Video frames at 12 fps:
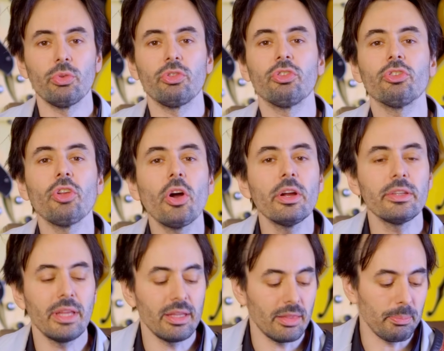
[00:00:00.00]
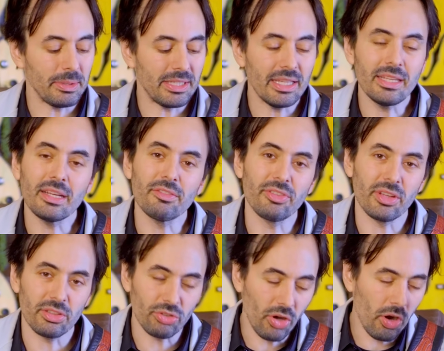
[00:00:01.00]
start at the beginning of the
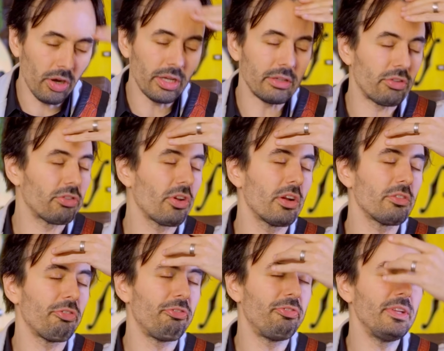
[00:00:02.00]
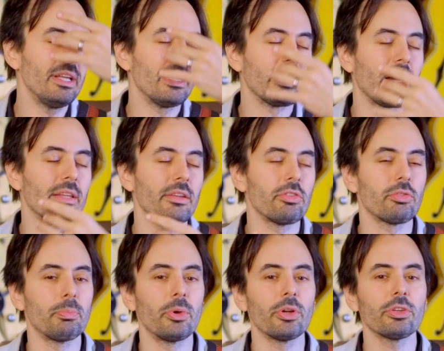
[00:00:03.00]
guitar and start feeling on this
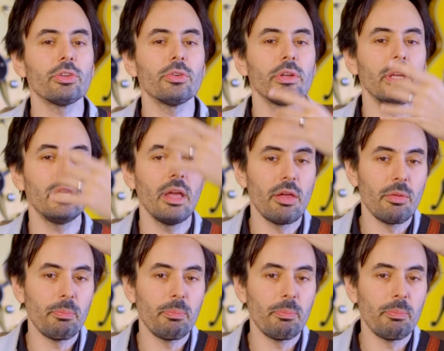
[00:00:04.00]
mercury